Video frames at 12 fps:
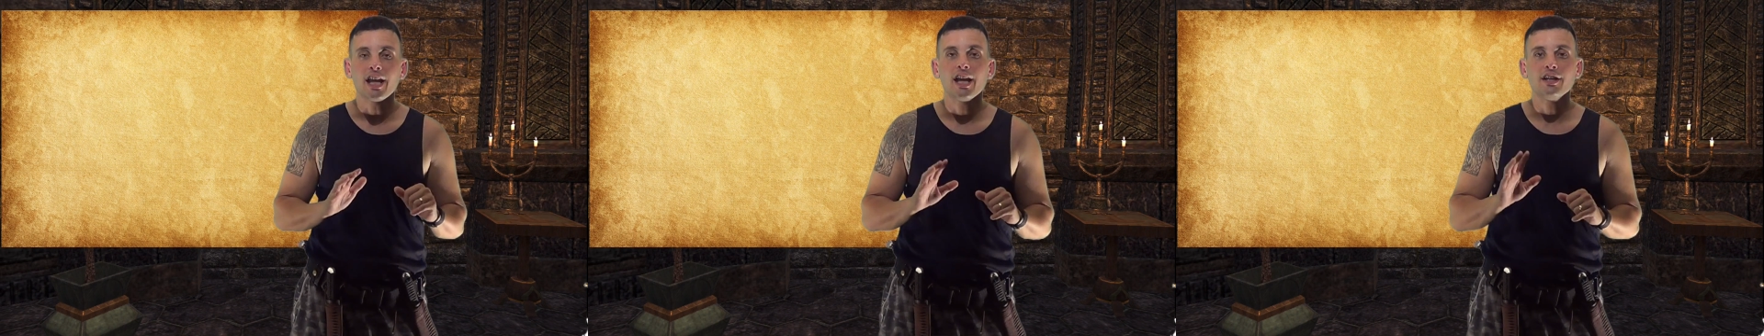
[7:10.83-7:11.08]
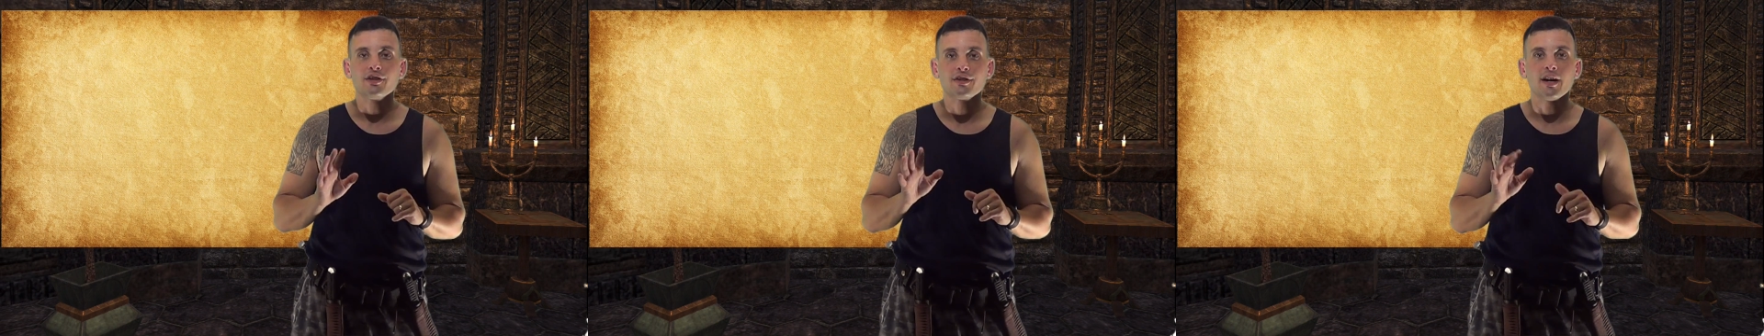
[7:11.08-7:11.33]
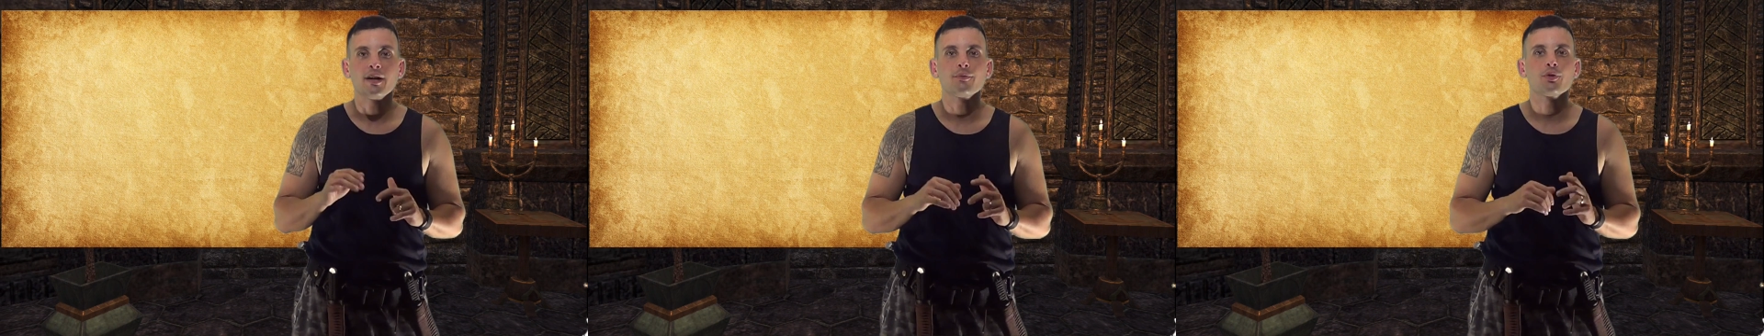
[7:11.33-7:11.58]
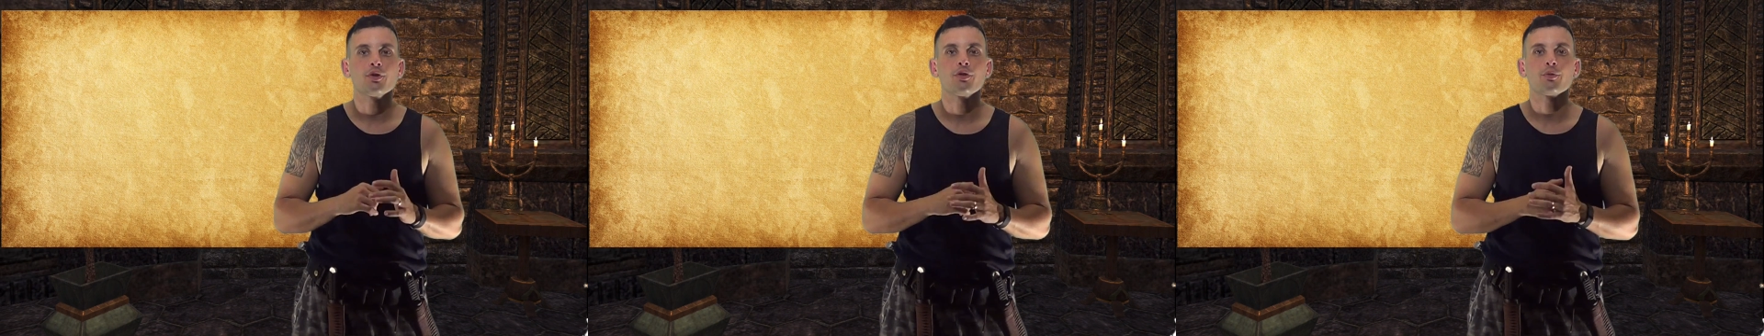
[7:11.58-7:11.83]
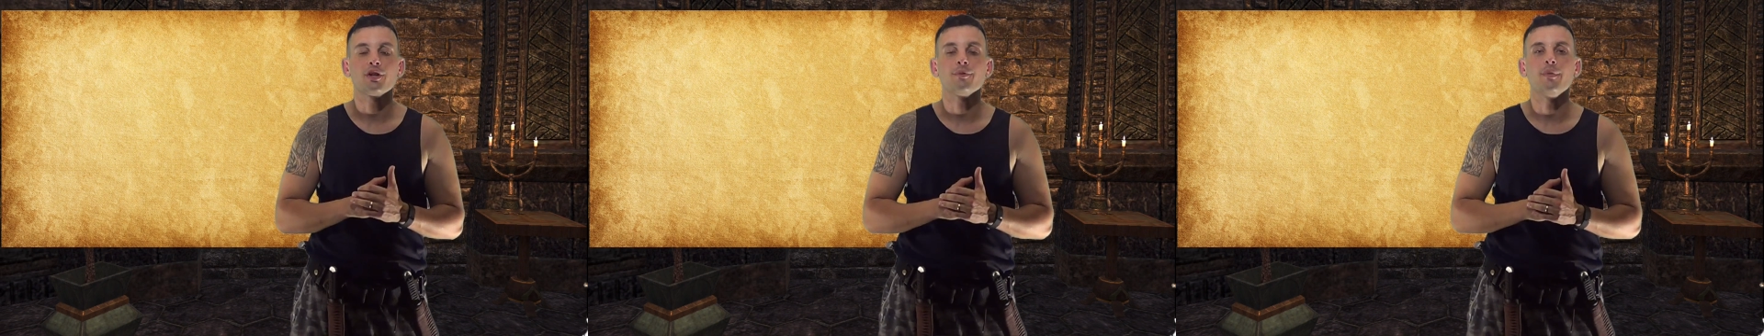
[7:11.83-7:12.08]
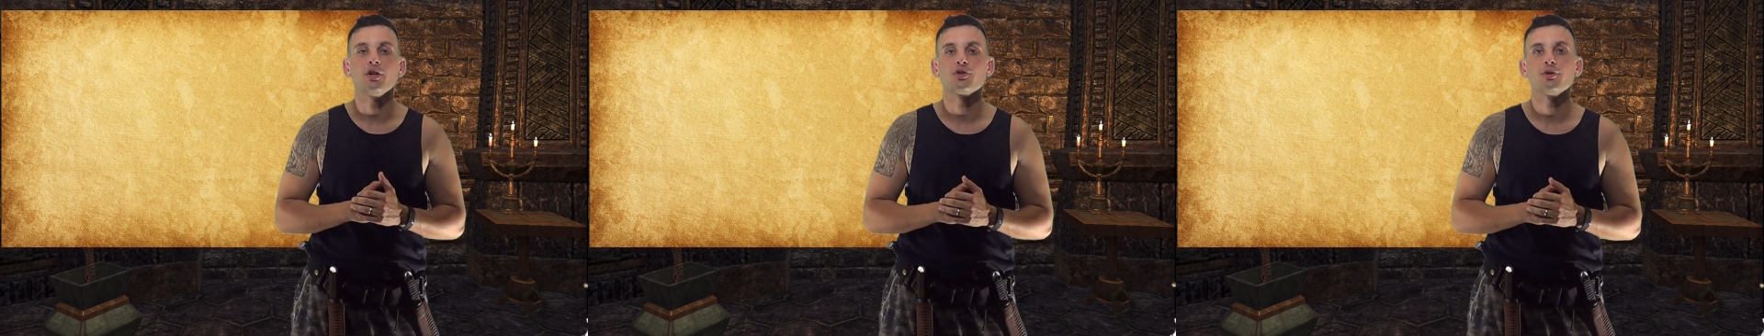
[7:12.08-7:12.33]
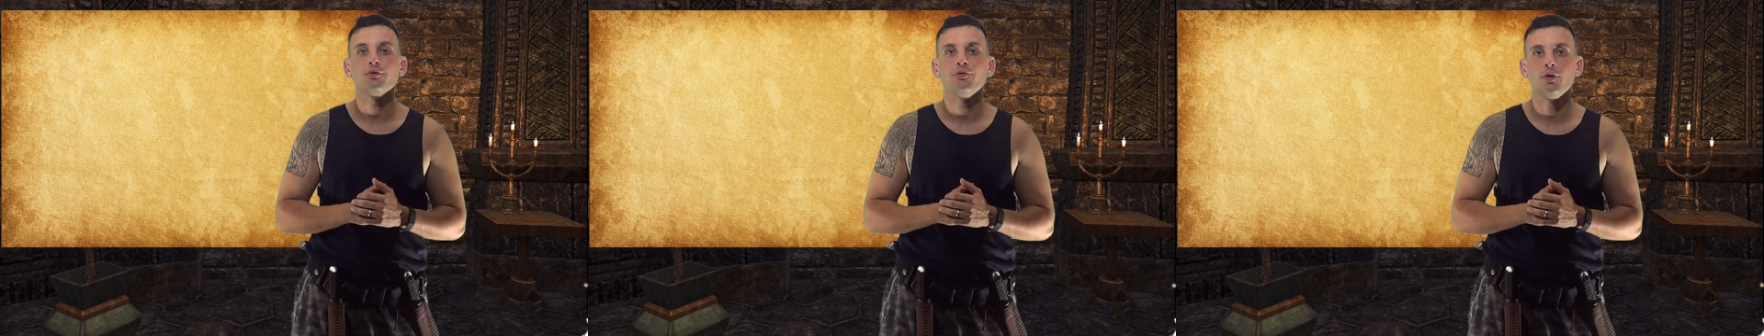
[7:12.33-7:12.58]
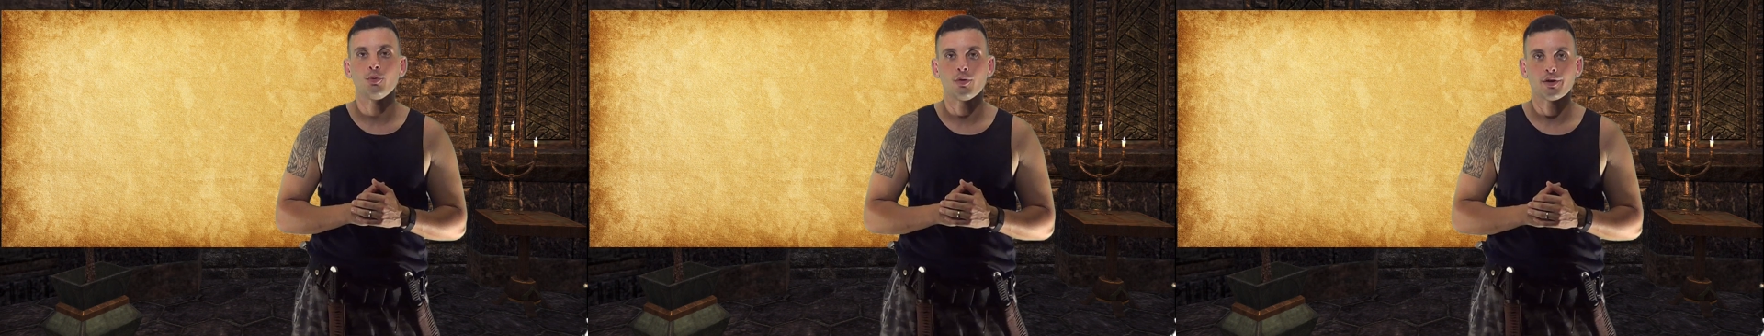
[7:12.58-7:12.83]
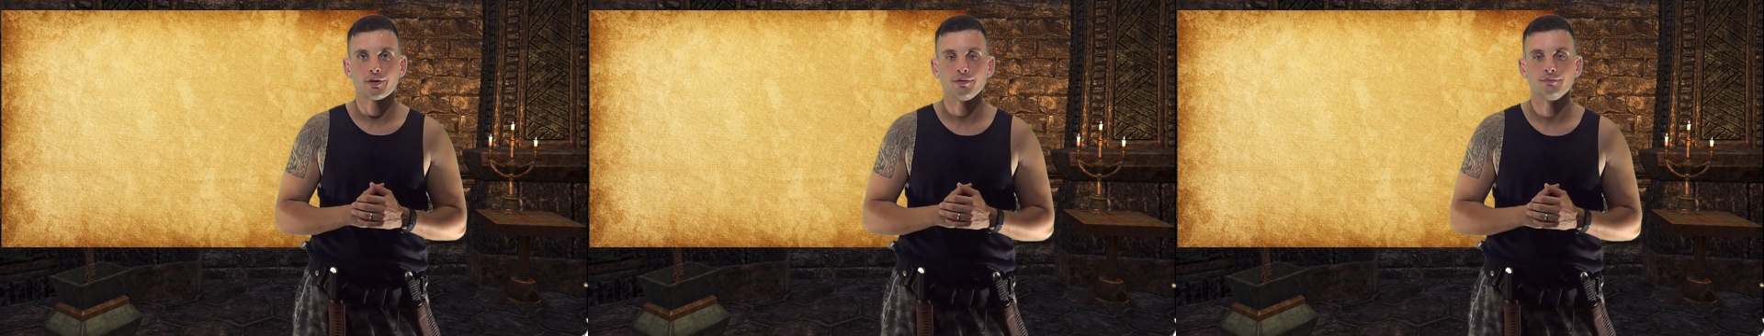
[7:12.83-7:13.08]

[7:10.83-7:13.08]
it's time for three-dimensional footwork.